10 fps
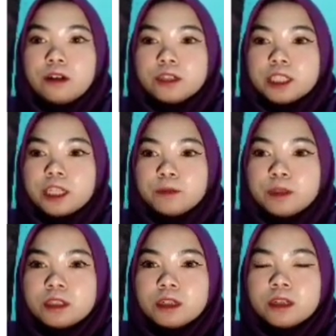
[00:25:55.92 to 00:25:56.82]
rename
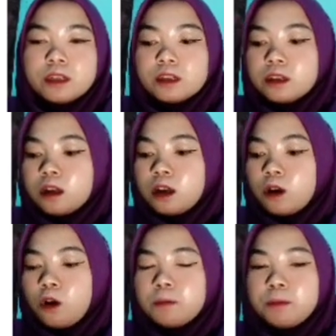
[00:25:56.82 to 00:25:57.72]
is a
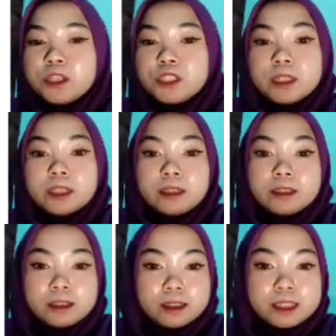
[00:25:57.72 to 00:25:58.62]
on page
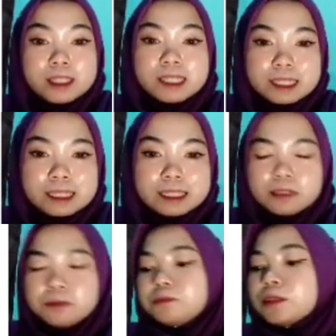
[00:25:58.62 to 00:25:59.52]
connector C.
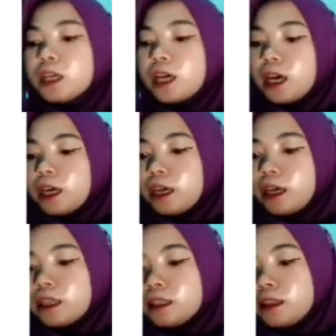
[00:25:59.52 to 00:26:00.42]

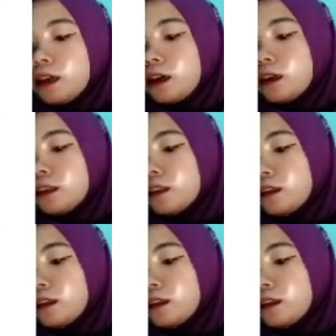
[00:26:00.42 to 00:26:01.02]
And then